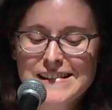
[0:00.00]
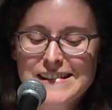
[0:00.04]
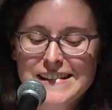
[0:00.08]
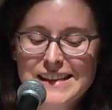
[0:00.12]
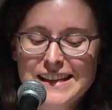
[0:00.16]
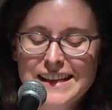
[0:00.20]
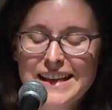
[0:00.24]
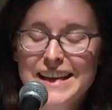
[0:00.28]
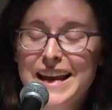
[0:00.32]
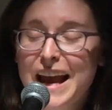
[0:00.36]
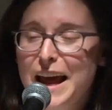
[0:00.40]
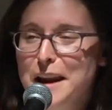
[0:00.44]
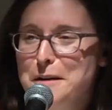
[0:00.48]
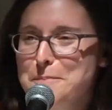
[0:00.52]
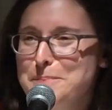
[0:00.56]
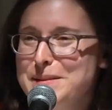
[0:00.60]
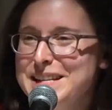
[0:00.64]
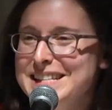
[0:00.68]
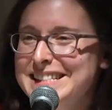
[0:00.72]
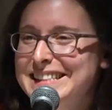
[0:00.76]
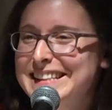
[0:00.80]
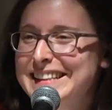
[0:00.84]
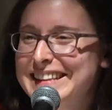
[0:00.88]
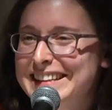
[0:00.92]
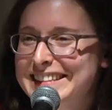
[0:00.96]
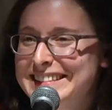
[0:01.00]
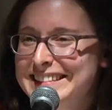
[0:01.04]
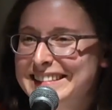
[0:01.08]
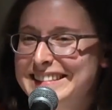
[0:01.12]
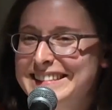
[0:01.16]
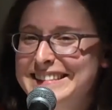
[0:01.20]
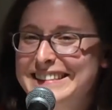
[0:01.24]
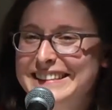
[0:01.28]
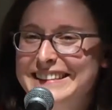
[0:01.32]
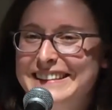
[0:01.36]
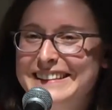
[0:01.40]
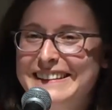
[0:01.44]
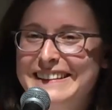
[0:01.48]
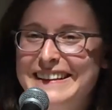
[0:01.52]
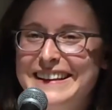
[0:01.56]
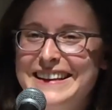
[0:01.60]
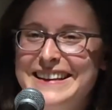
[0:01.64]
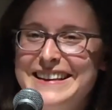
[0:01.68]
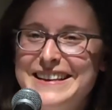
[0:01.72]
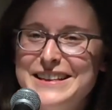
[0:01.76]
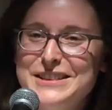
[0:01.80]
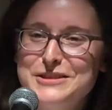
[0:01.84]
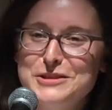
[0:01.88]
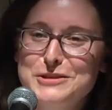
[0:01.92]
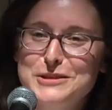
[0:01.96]
he had a piece of this in
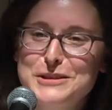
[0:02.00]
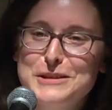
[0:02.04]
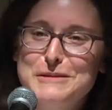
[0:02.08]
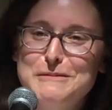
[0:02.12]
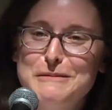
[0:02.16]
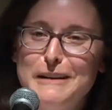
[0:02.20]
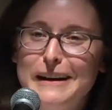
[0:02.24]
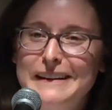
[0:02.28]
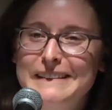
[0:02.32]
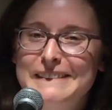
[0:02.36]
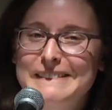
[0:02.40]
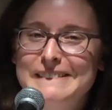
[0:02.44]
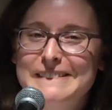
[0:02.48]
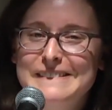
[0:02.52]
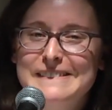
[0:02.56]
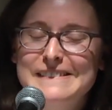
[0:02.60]
an interesting way.